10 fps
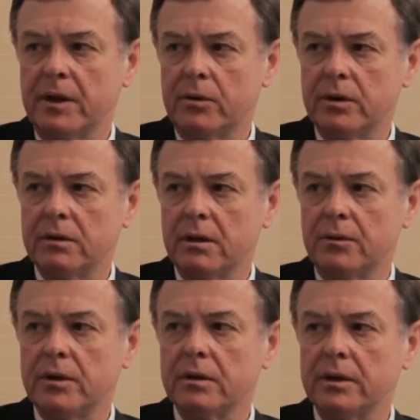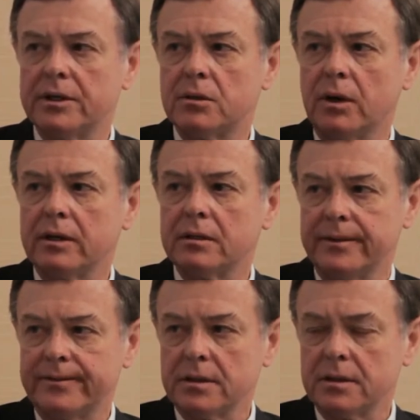They were each quite
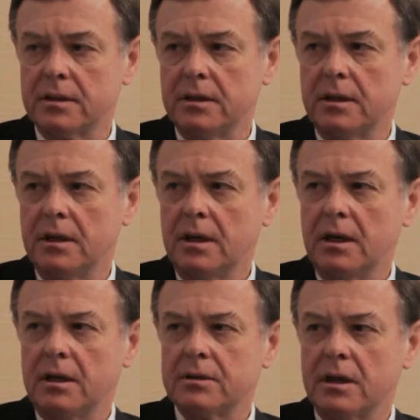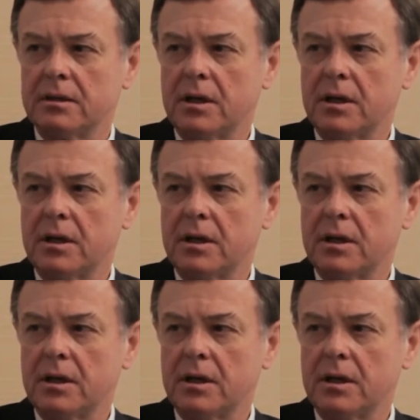different. Mm-hmm.